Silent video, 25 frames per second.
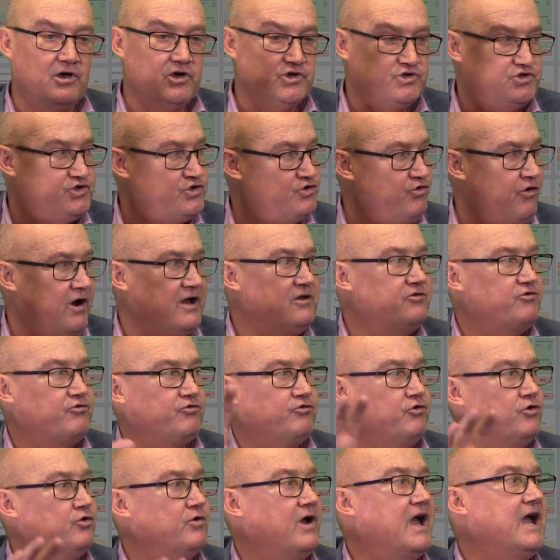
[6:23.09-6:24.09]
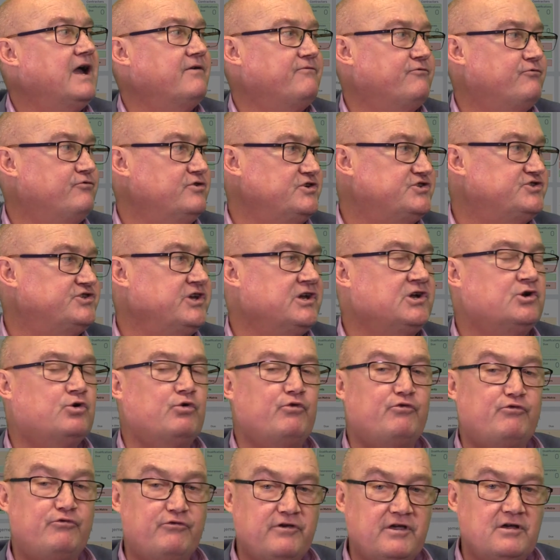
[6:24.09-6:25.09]
straight through every single
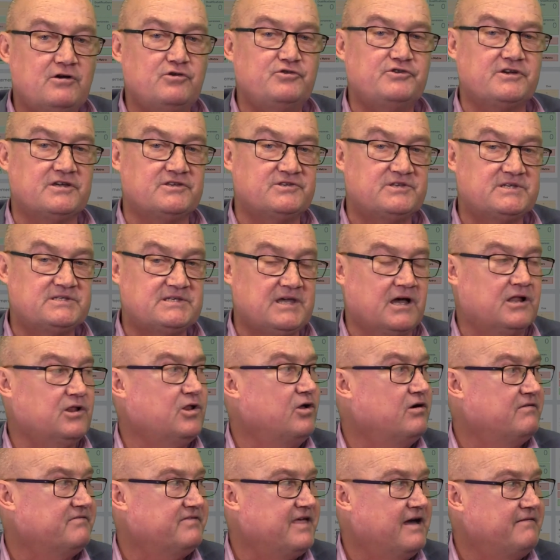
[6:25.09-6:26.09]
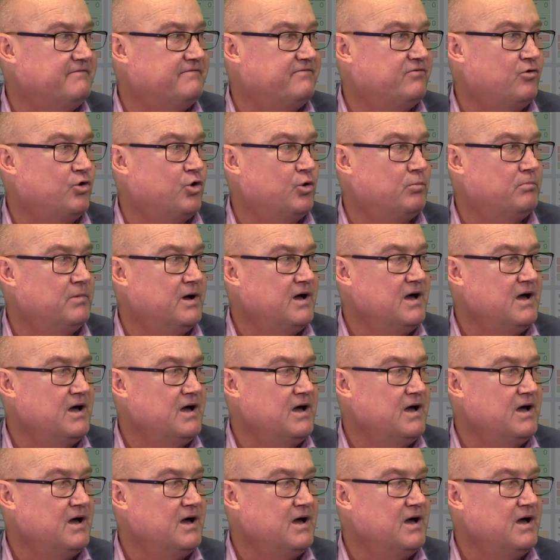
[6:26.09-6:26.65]
field and cell of that form.